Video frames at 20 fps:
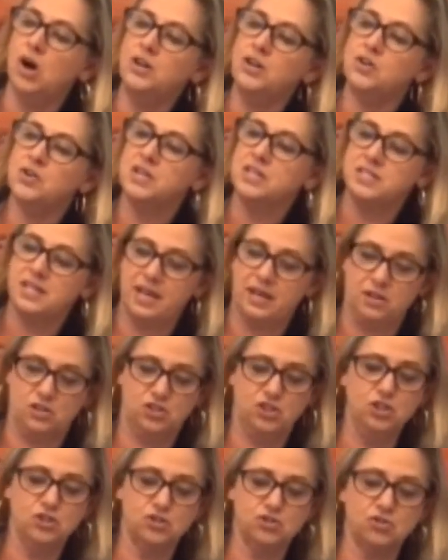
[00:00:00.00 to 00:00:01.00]
You could take a
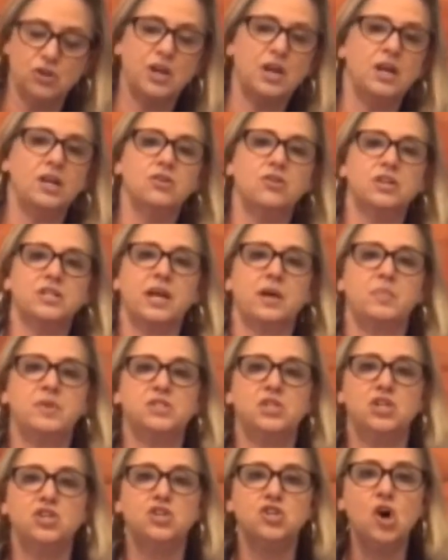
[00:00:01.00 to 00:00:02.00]
shoestring, you could take a piece
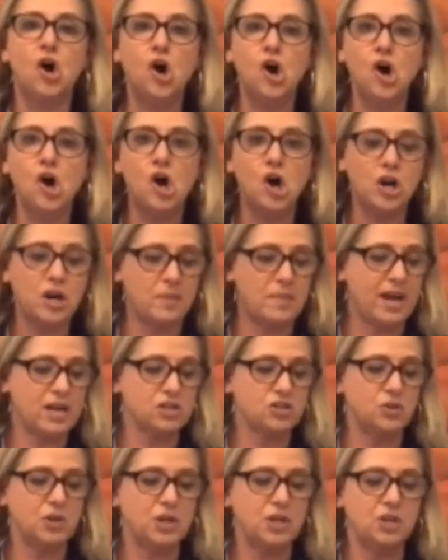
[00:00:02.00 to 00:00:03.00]
of yarn. I'm
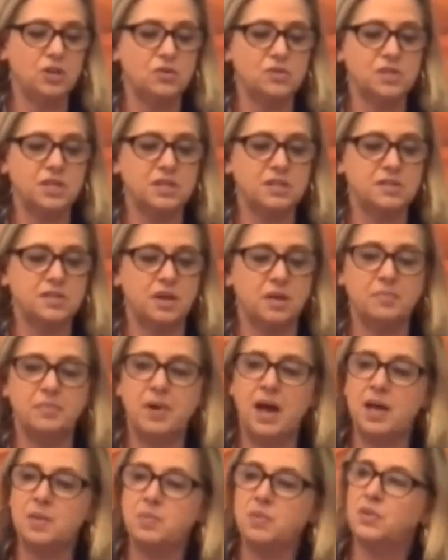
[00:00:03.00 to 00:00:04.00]
actually using some
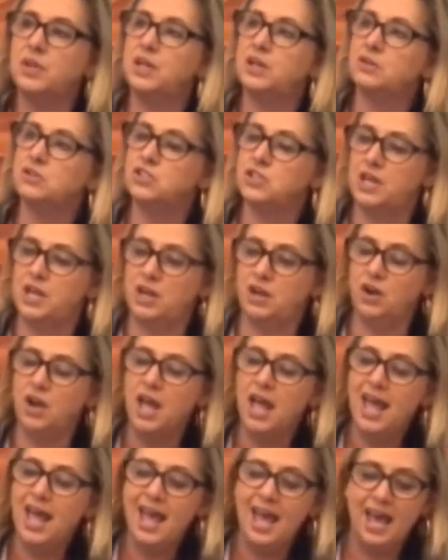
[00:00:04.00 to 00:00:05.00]
pipe cleaners here.
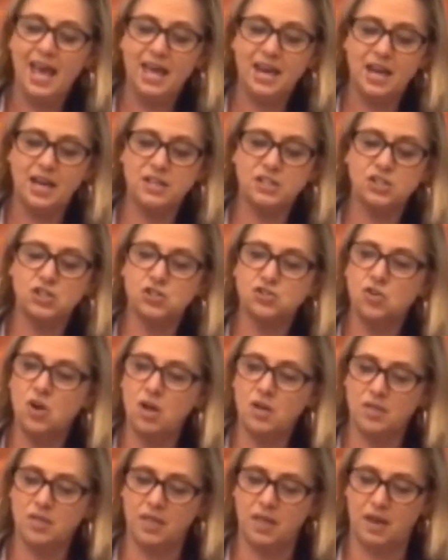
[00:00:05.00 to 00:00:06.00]
And I
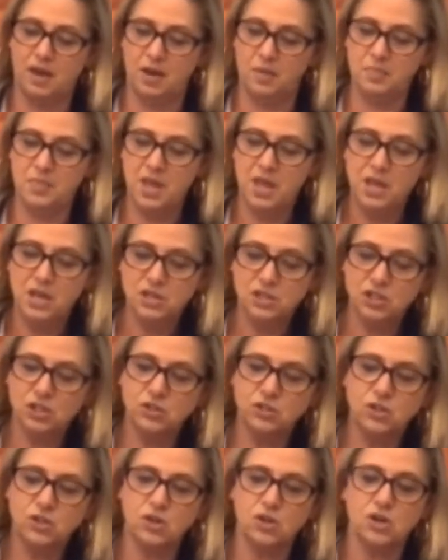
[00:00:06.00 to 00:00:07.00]
strung them to
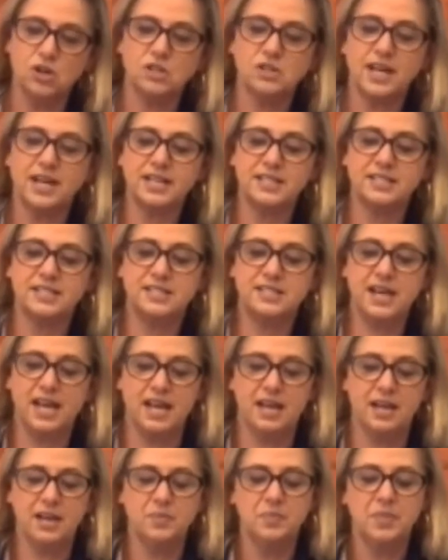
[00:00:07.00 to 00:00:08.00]
look like a
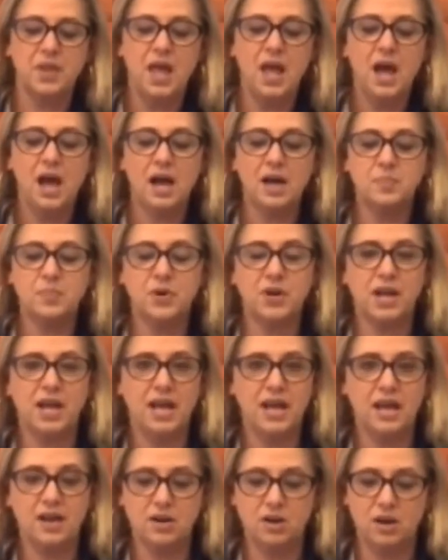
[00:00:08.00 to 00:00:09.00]
snake. I put a
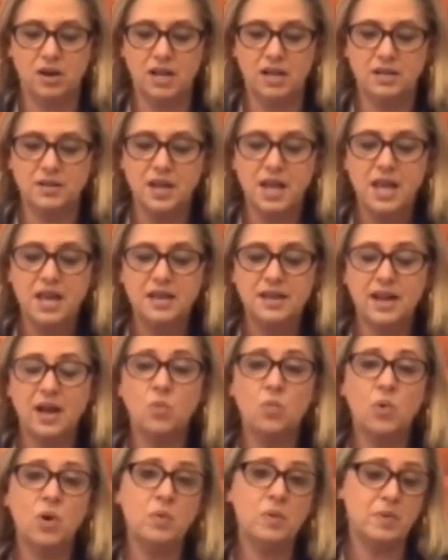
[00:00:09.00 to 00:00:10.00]
head on it. Now,
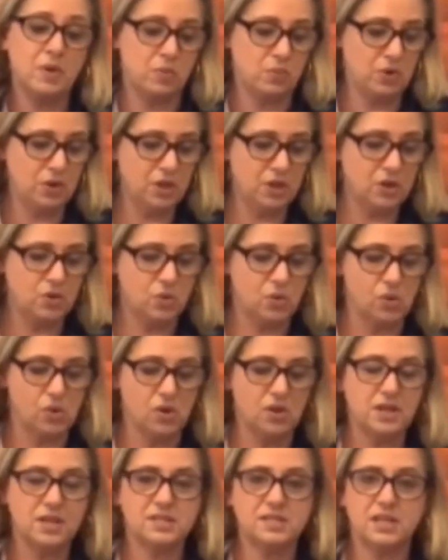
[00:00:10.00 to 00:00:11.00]
what would be really cool
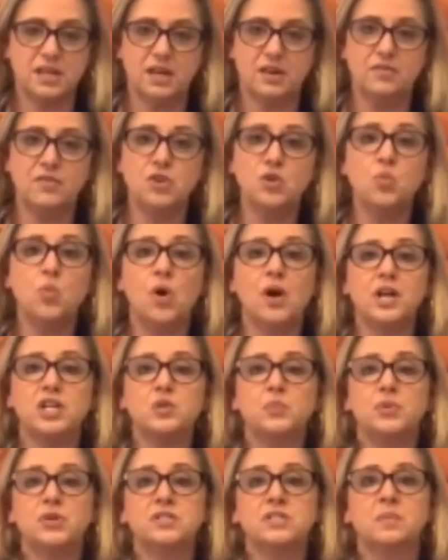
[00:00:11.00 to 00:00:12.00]
is if you wanted to
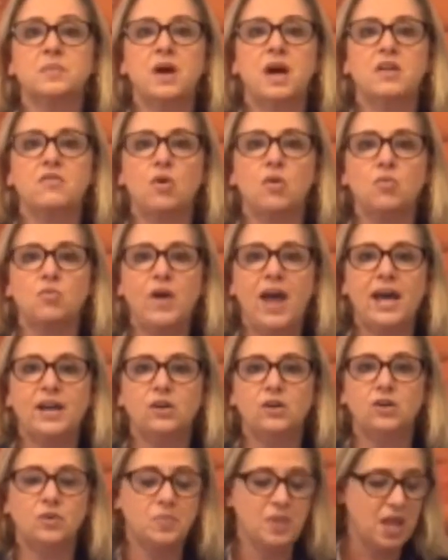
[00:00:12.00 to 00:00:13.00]
put some kind of a rattler,
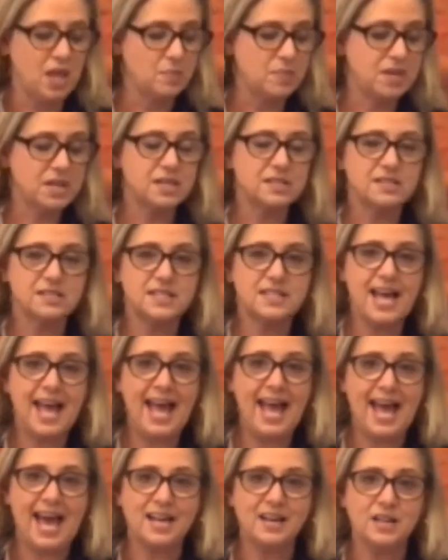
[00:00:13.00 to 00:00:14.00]
because
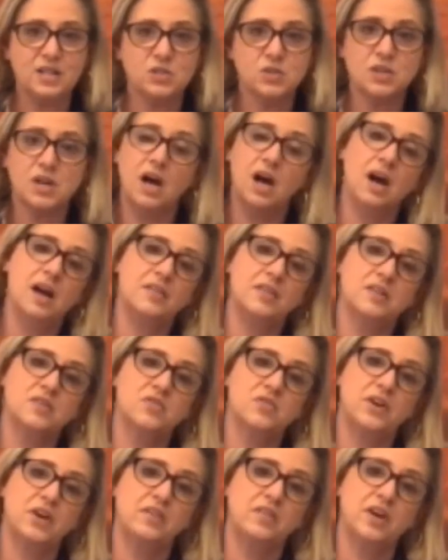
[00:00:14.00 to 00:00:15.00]
that is the kind that's
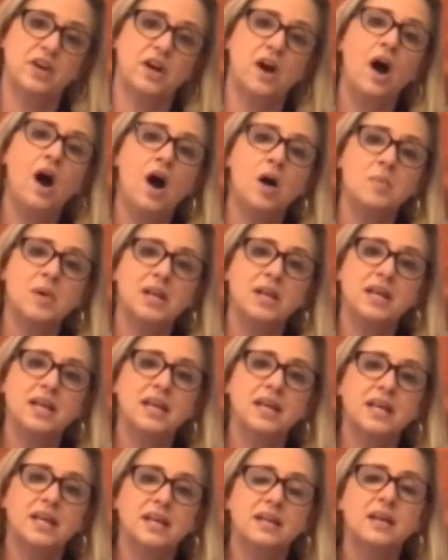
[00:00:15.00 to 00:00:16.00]
very, very common
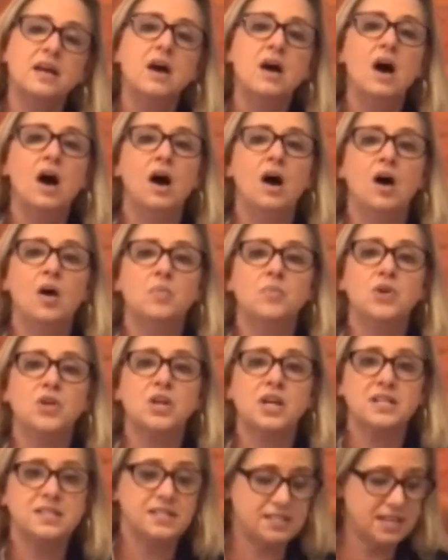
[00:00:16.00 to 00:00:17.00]
in the
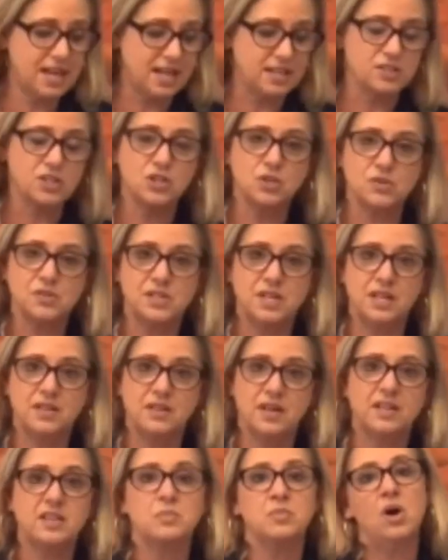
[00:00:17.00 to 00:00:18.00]
United States that you'll see in like
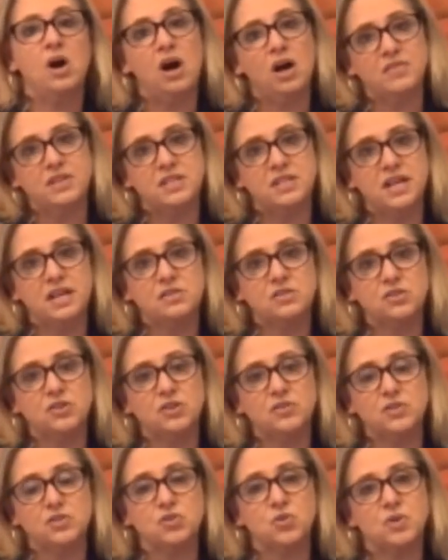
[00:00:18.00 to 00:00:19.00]
the Mojave Desert, the
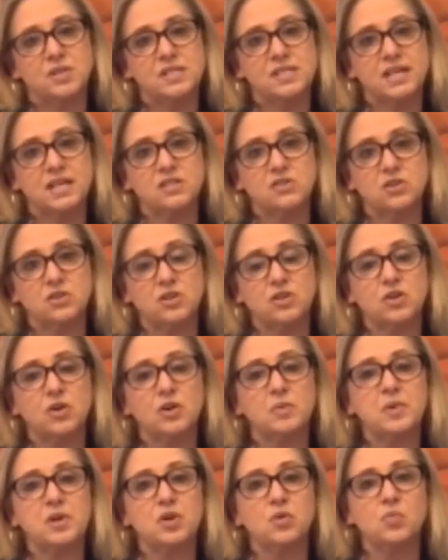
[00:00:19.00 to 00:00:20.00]
Sonoran Desert, are going to
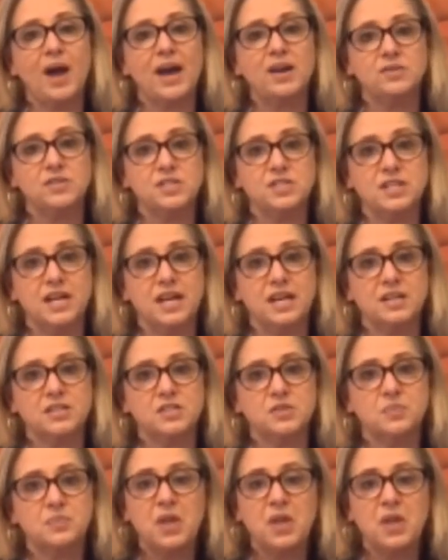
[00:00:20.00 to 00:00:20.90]
be your rattlesnakes.